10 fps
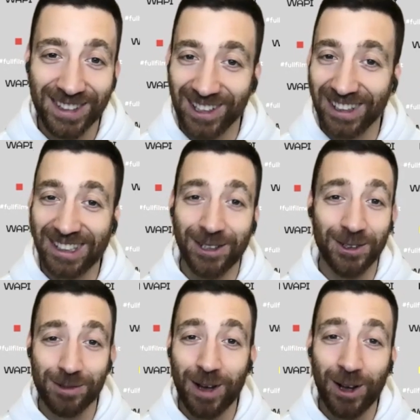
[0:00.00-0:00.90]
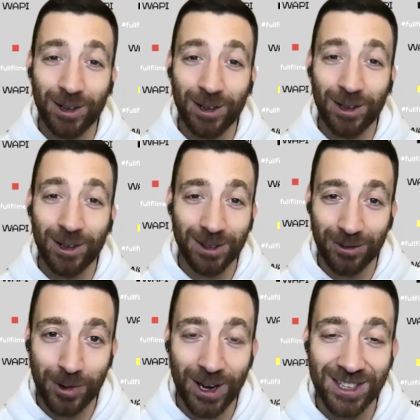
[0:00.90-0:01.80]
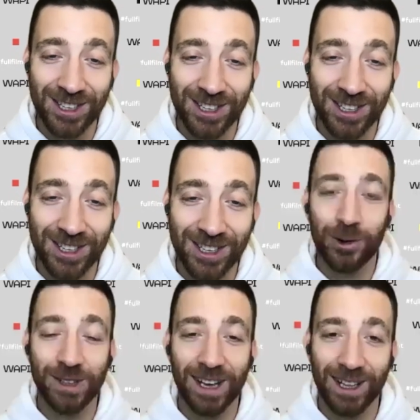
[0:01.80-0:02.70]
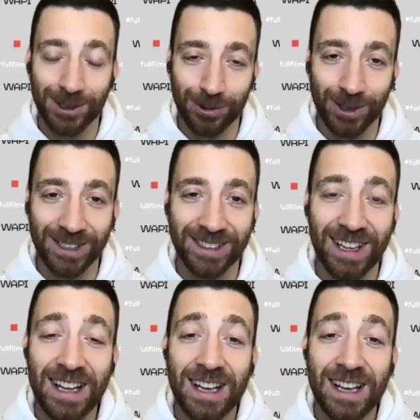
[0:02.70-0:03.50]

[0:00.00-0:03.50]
There are a huge amount of questions and we know the answers.